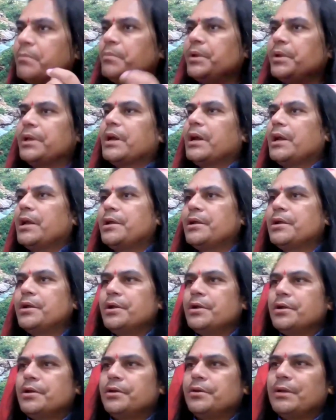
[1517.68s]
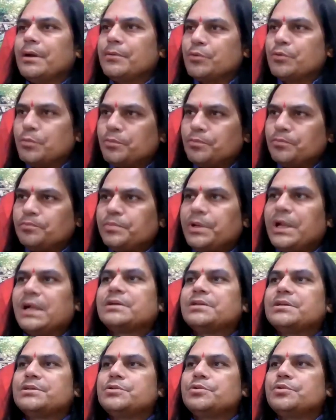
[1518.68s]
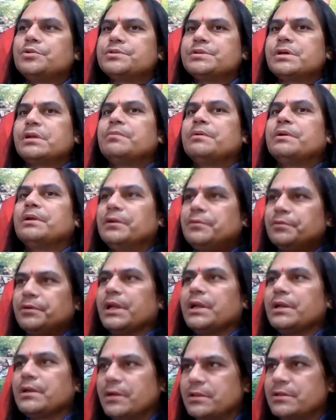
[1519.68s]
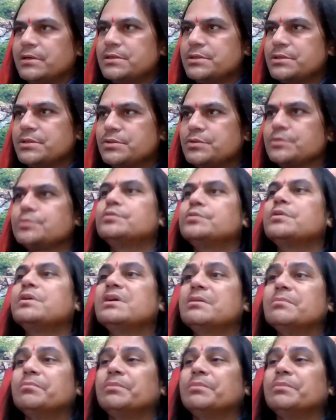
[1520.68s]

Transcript: MBI, you have to practice yourself and educate others to